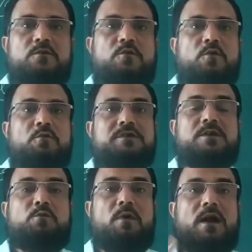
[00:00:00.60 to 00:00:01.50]
growth
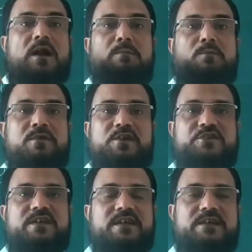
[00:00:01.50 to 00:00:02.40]
in world
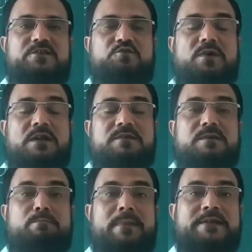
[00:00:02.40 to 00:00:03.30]
population is one of
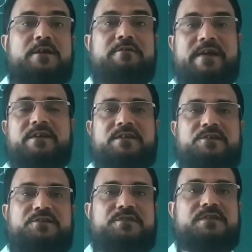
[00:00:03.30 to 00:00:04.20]
the major
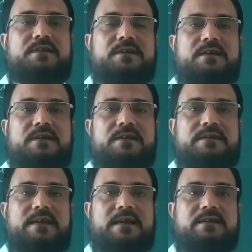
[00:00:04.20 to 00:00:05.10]
factors
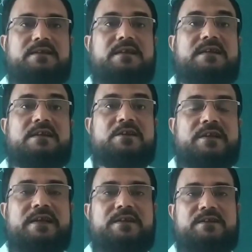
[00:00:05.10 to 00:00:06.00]
that
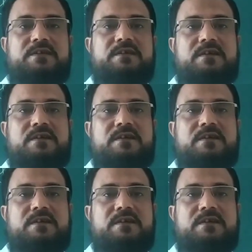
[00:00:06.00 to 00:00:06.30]
deteriorate